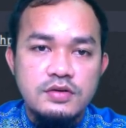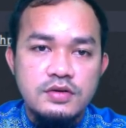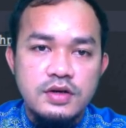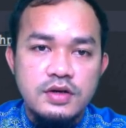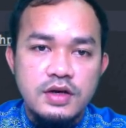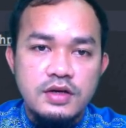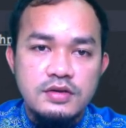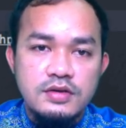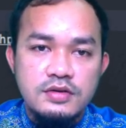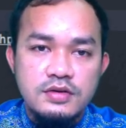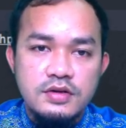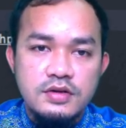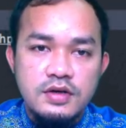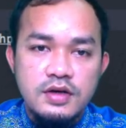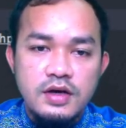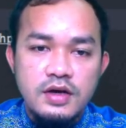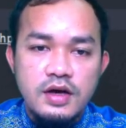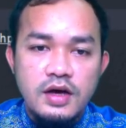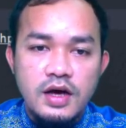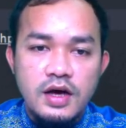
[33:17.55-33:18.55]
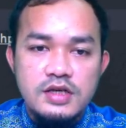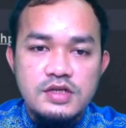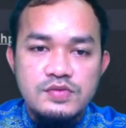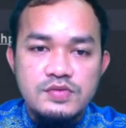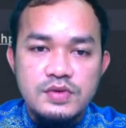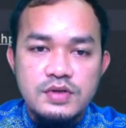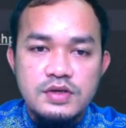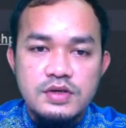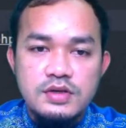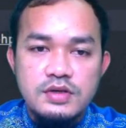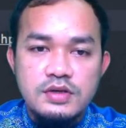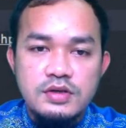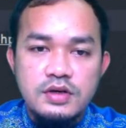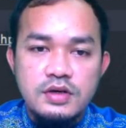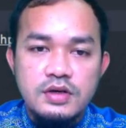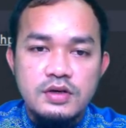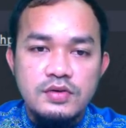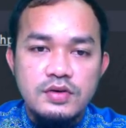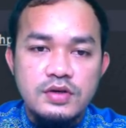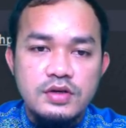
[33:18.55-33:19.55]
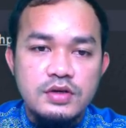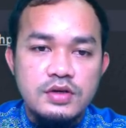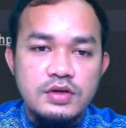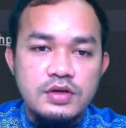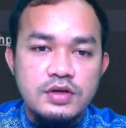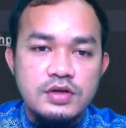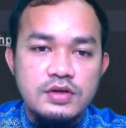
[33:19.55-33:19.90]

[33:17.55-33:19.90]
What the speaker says: Okay, as we are doing here.